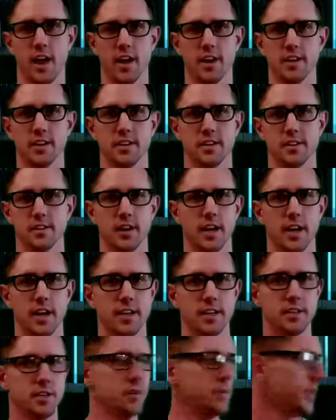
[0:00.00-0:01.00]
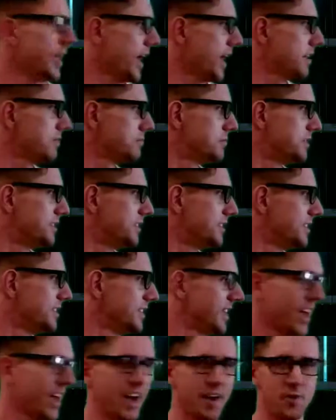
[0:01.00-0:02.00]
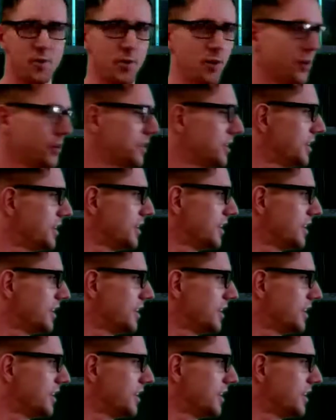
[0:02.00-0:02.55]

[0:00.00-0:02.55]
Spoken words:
Yeah, I didn't do that at all.